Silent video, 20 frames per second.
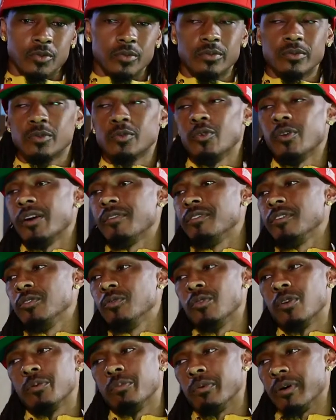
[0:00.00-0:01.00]
whoever you
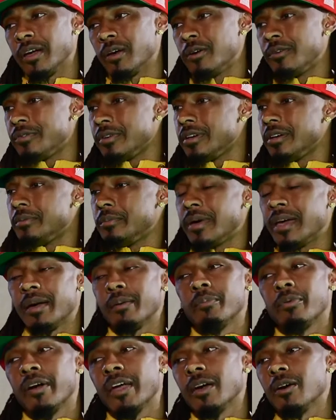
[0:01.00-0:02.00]
want to bring over here,
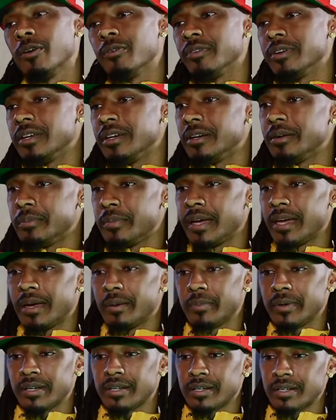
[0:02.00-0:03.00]
man, bring over here,
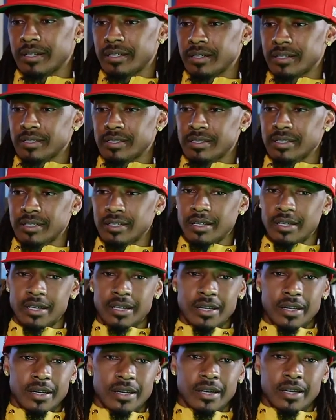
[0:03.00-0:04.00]
man, because
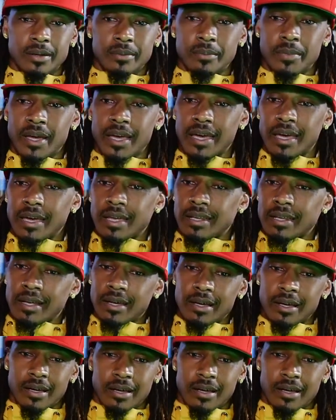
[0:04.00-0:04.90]
man,